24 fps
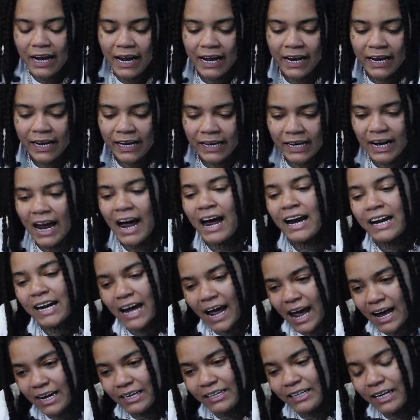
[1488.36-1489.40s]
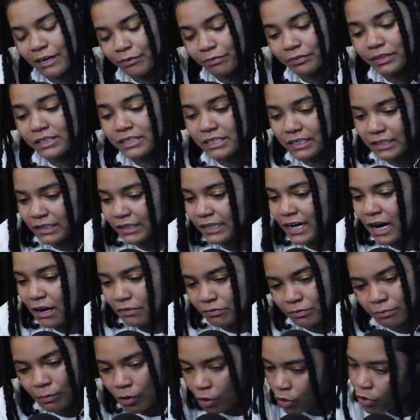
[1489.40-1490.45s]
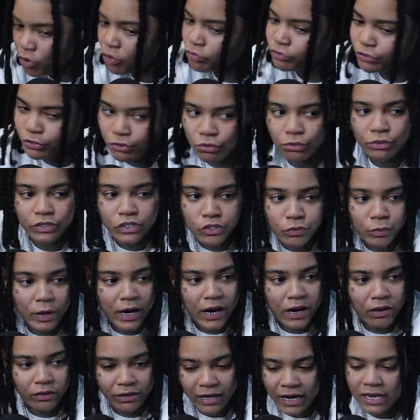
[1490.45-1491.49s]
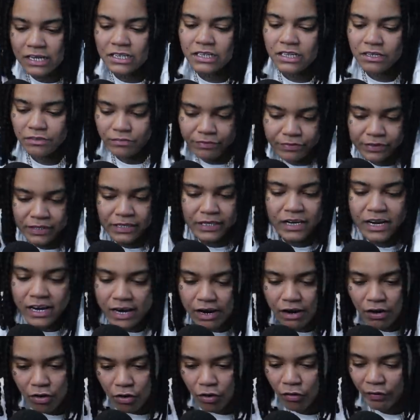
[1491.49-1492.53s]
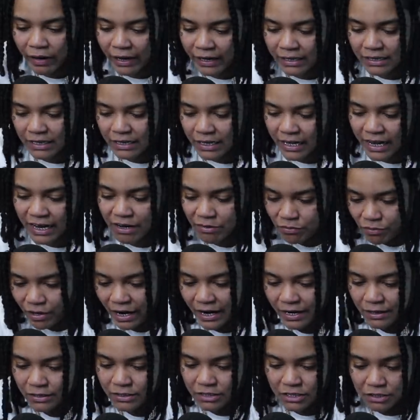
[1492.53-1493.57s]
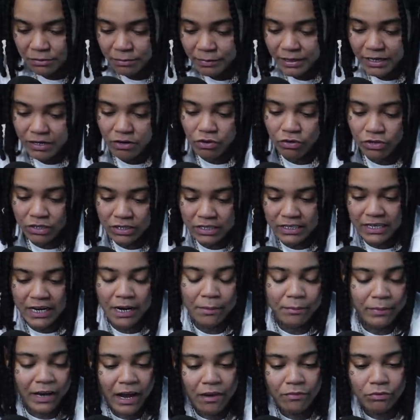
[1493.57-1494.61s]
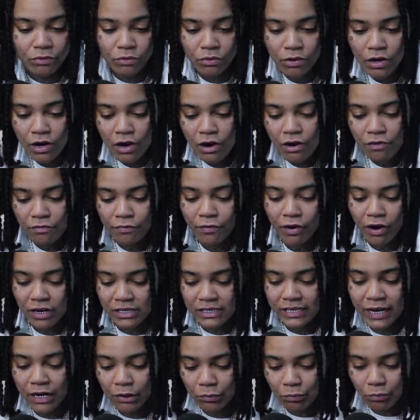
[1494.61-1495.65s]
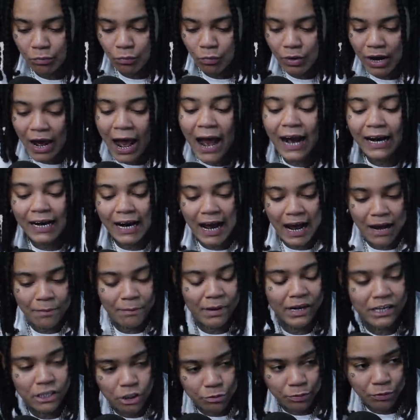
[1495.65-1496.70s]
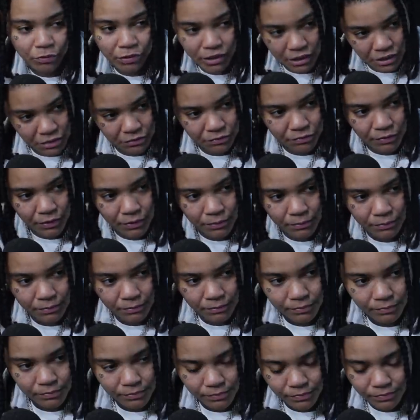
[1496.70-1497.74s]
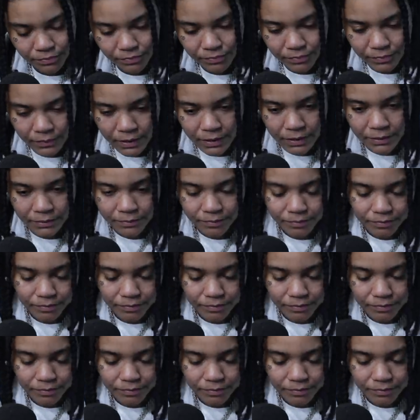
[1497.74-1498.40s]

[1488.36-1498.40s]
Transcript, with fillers: and I, I definitely took a lot from Hove too as yeah, well. Like Fifty and Hove, like they like to me on the same level right. as far as like where I got my inspiration from. Okay. Yeah.